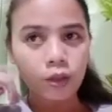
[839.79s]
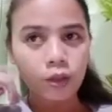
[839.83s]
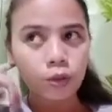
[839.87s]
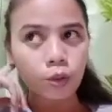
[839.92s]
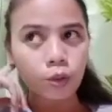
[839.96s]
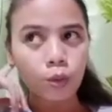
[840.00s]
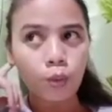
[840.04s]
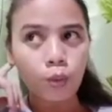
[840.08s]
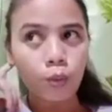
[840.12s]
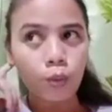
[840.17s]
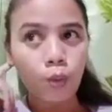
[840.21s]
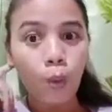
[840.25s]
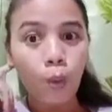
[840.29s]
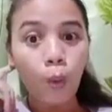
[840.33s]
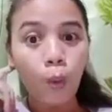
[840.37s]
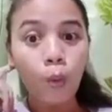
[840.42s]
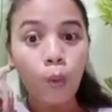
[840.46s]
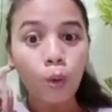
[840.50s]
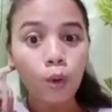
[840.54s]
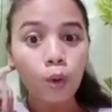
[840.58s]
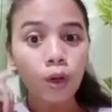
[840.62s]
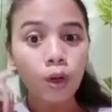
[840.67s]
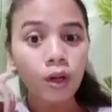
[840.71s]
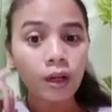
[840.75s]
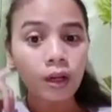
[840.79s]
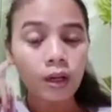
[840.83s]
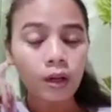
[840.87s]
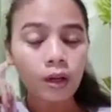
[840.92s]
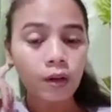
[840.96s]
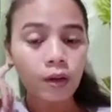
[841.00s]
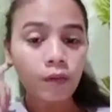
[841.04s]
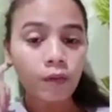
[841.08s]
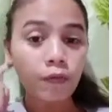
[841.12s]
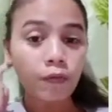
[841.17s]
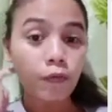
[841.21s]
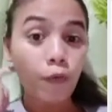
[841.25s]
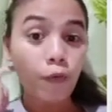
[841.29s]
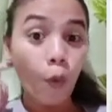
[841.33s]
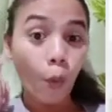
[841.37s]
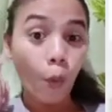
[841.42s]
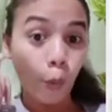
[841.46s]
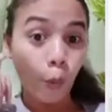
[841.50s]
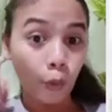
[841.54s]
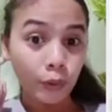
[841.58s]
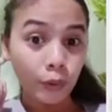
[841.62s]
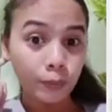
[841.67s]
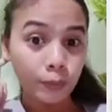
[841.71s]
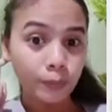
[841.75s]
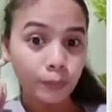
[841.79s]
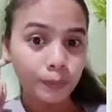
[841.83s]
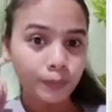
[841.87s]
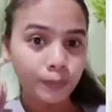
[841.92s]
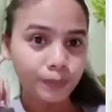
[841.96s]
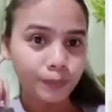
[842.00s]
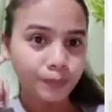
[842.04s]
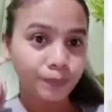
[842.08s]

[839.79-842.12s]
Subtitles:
through Google form,